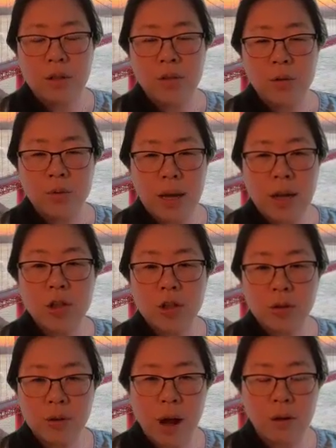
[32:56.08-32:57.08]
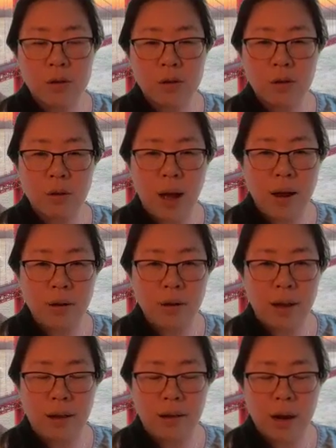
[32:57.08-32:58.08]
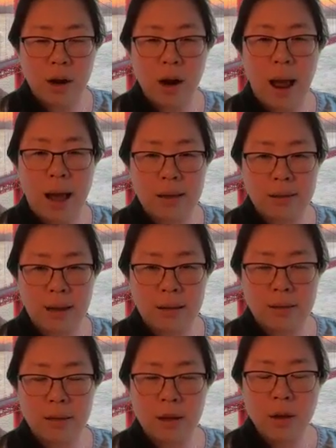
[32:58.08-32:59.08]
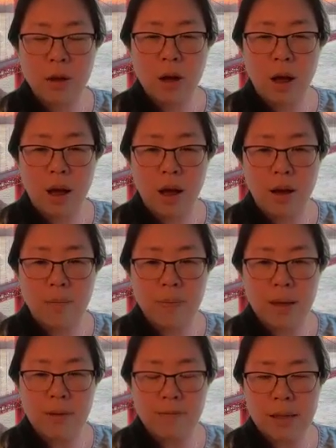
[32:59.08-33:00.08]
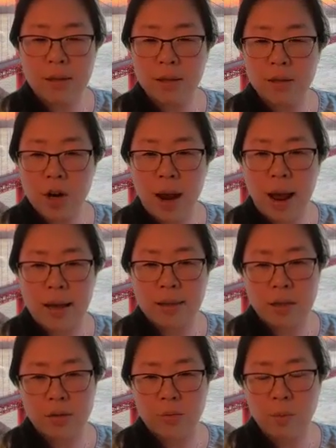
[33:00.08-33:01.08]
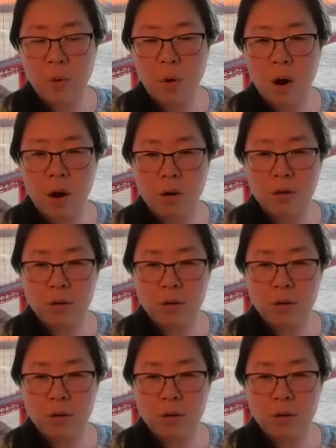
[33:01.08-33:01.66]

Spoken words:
so they should also allocate their assets, investing their assets more